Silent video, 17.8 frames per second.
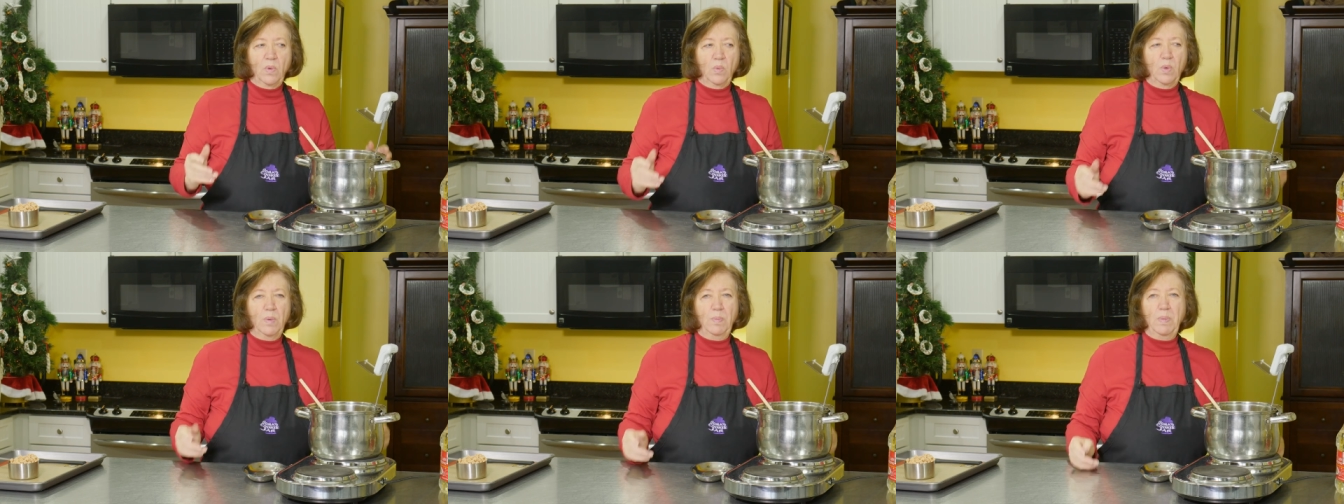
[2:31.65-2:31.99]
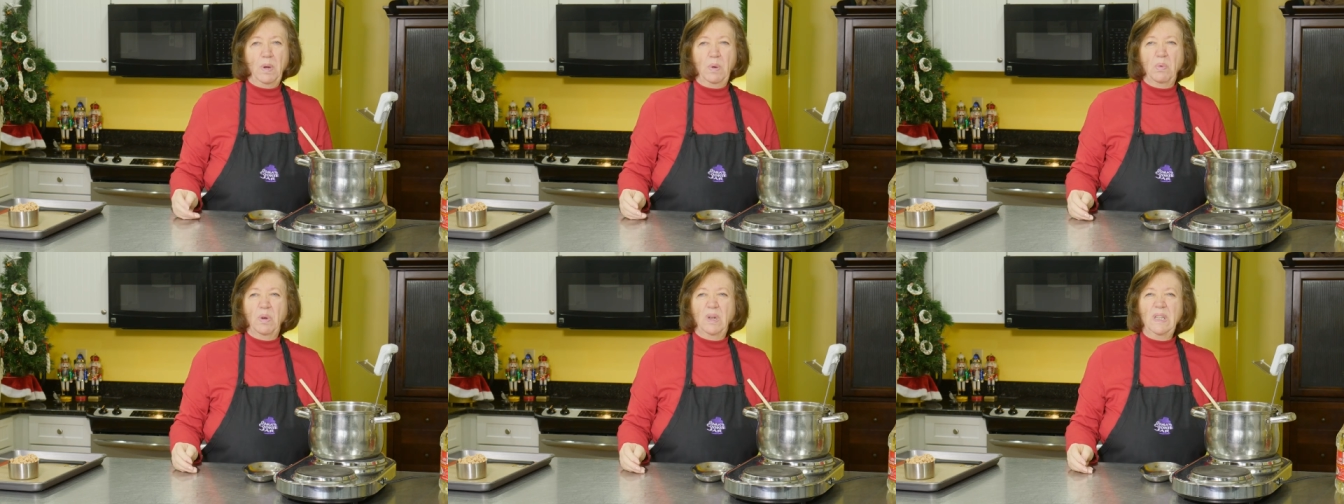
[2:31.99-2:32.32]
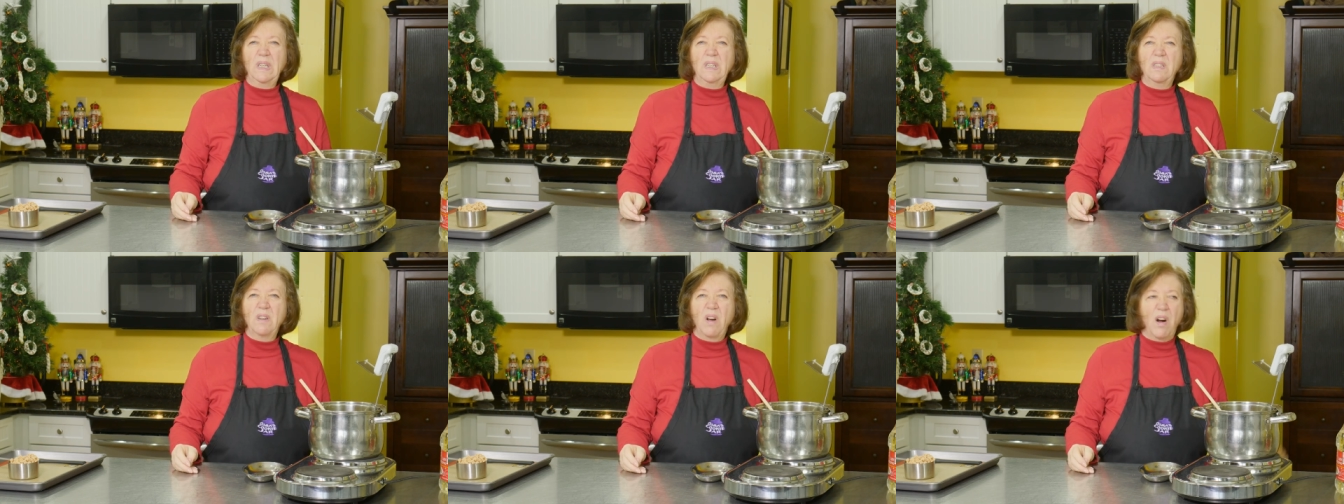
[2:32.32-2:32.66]
would be
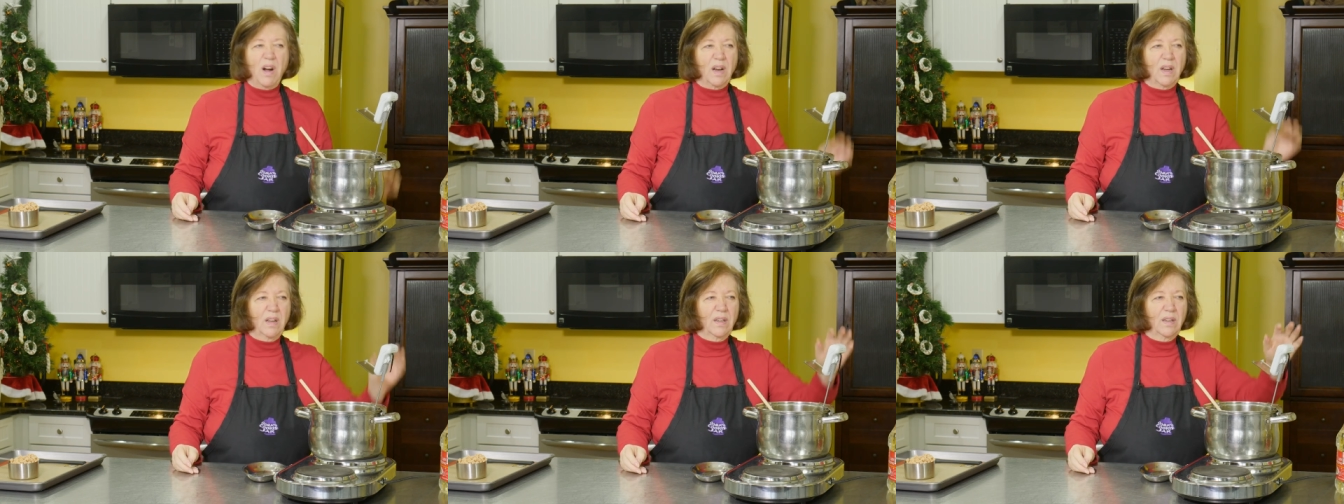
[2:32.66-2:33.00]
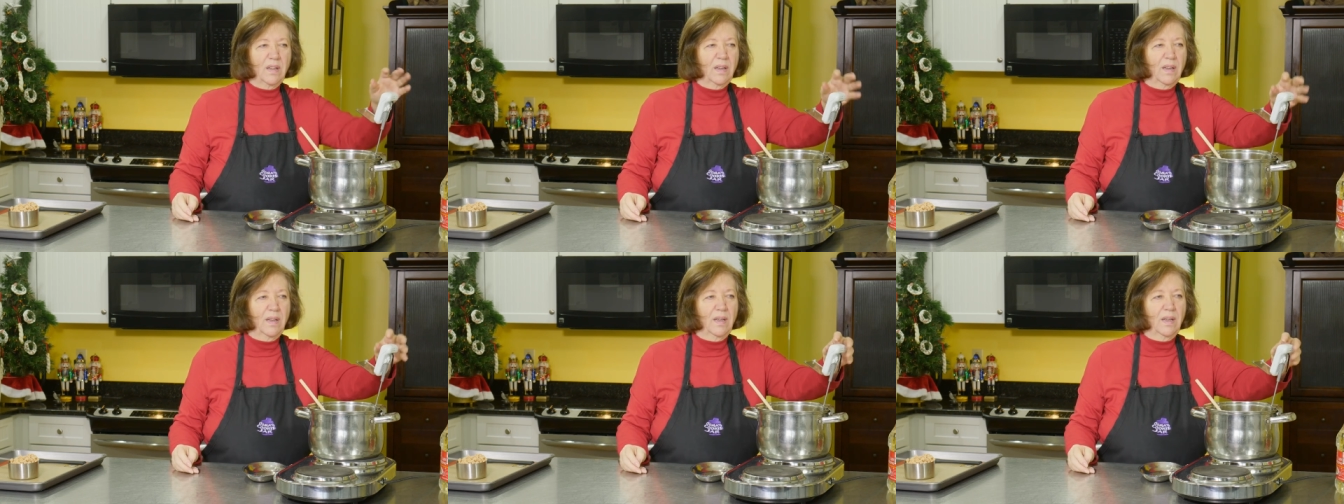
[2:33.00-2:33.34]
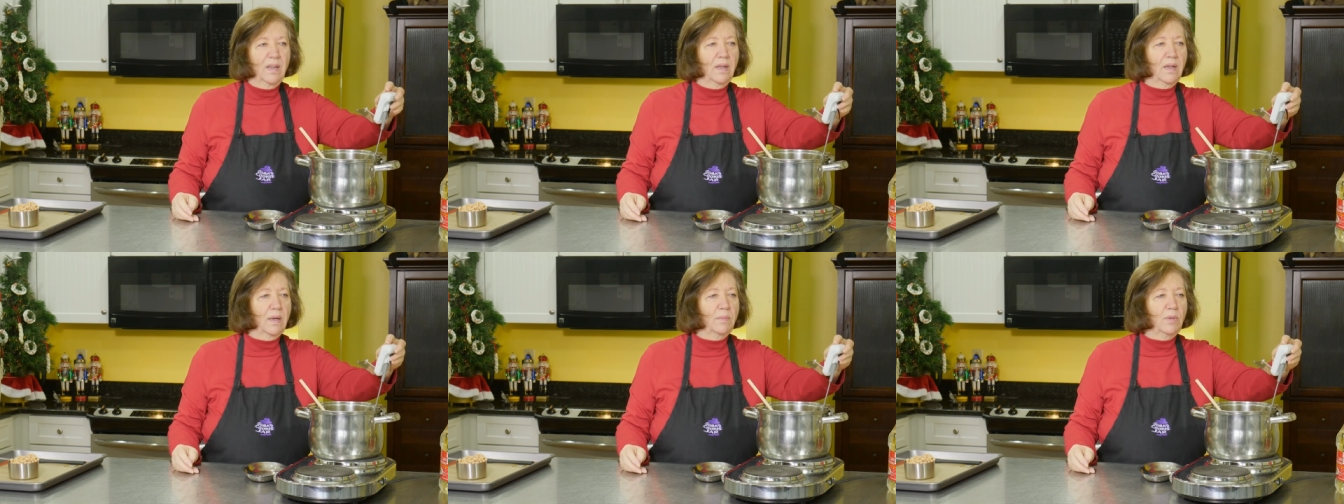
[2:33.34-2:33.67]
really dark.
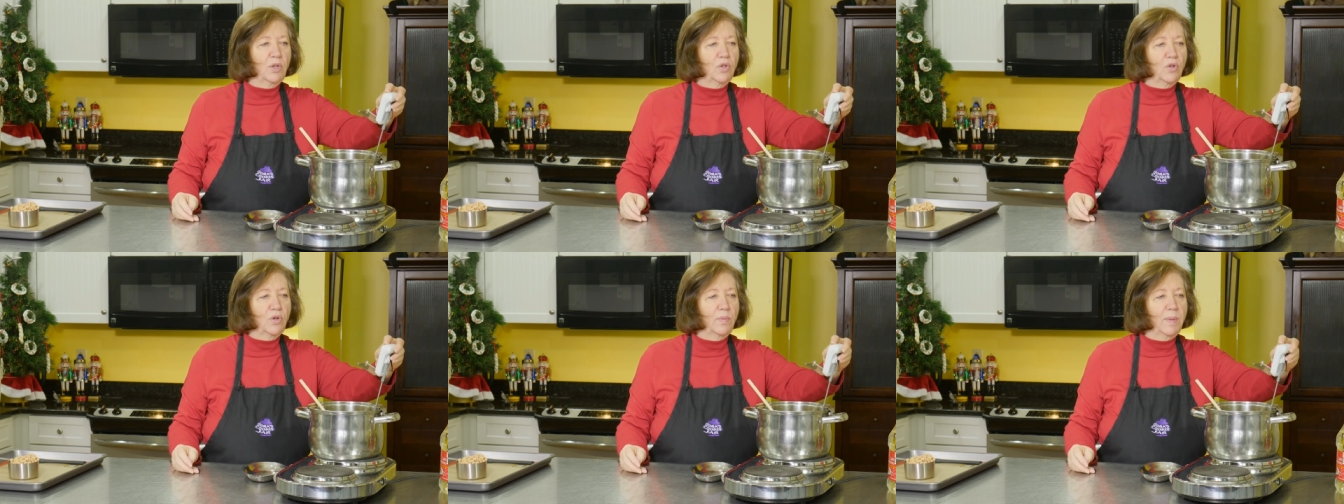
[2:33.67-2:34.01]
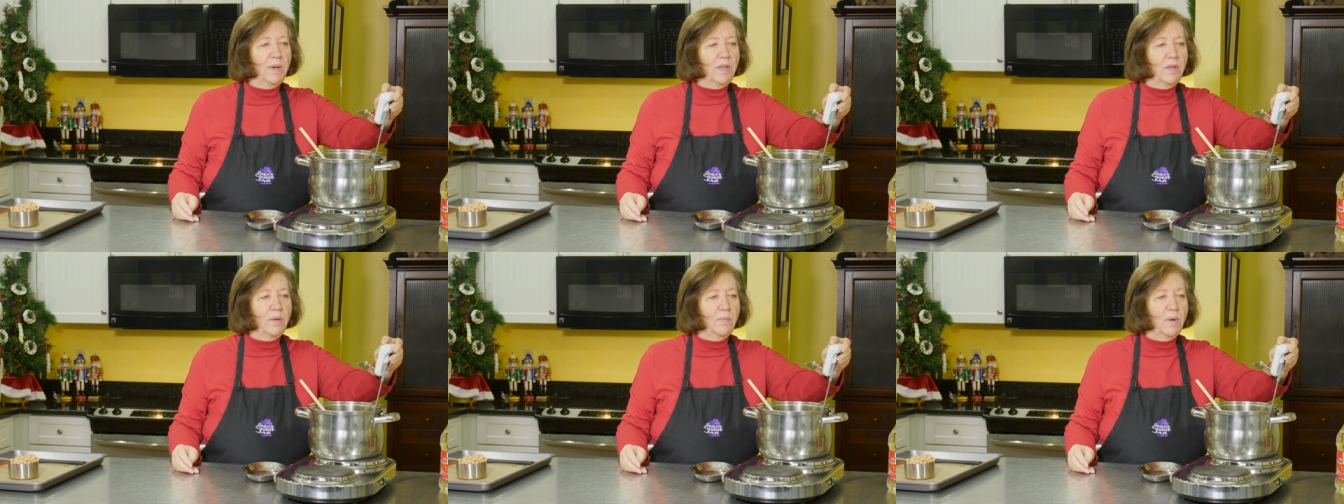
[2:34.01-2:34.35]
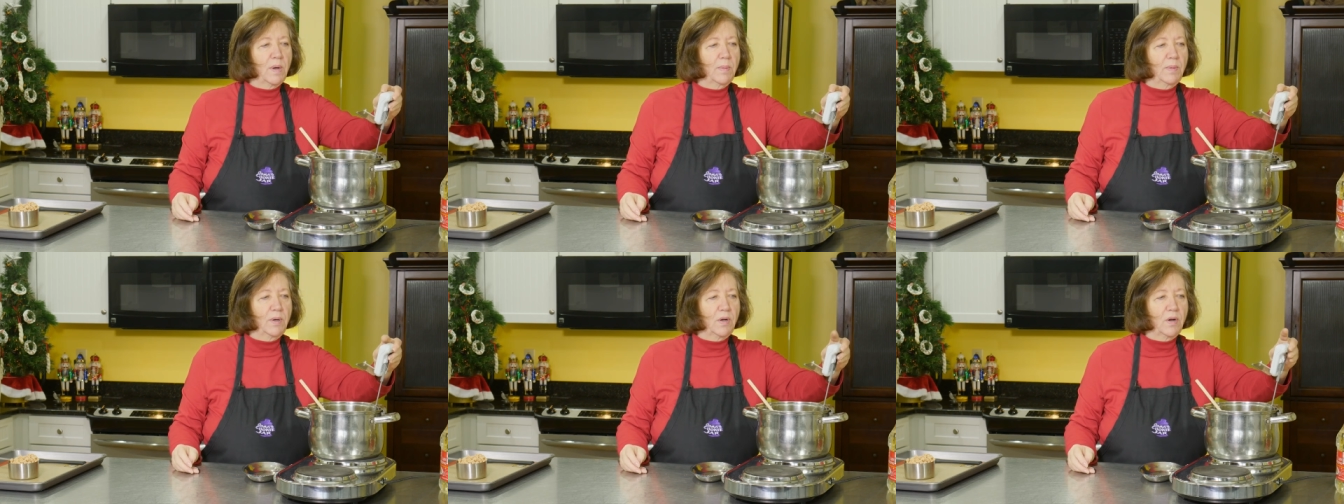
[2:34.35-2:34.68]
I'm going to turn my
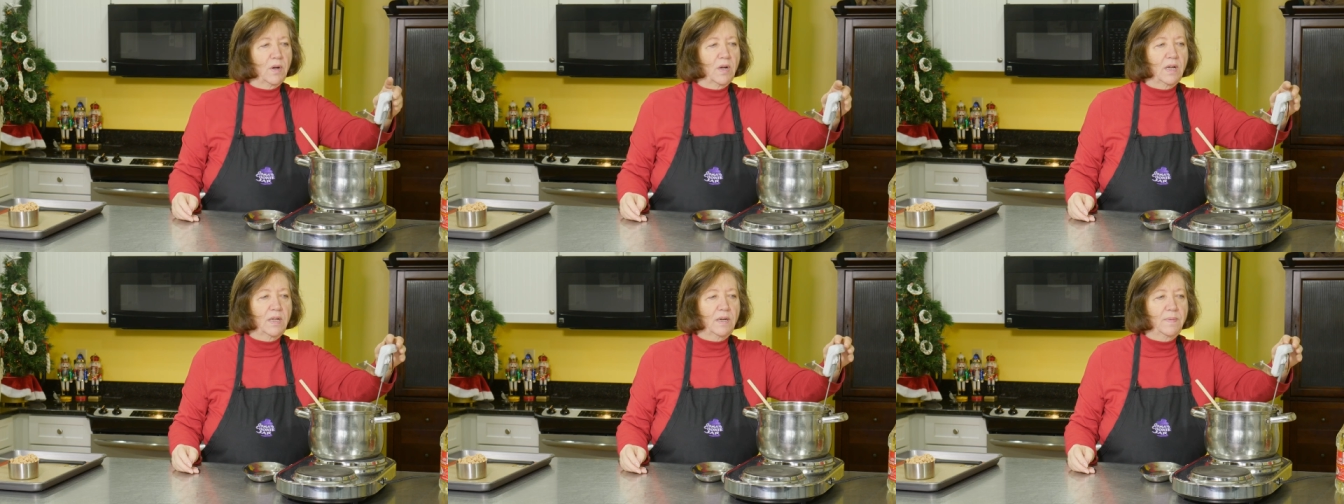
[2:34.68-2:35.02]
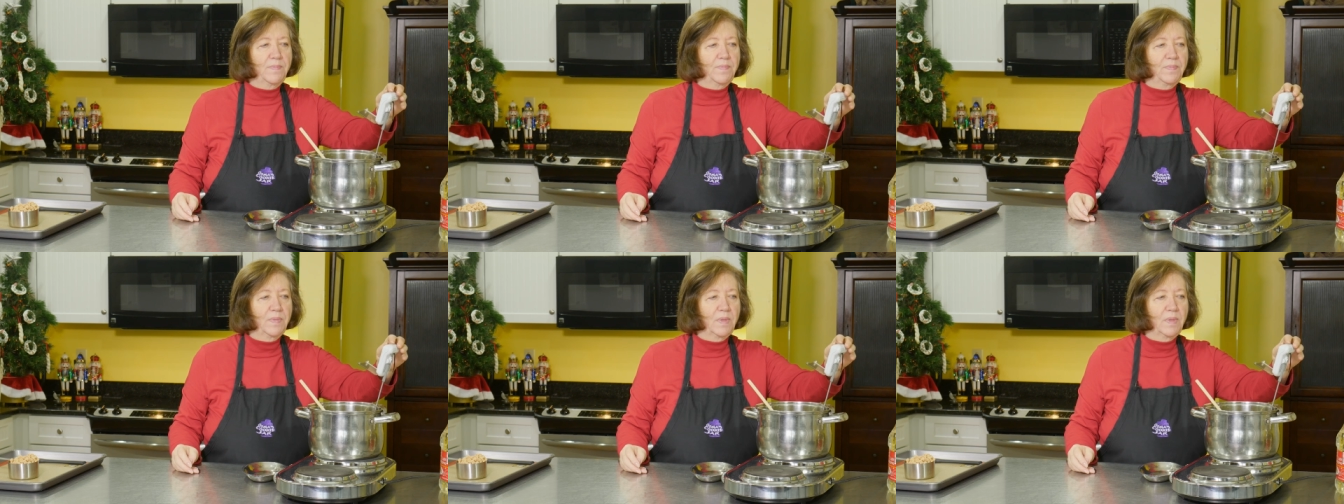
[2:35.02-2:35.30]
thermometer on.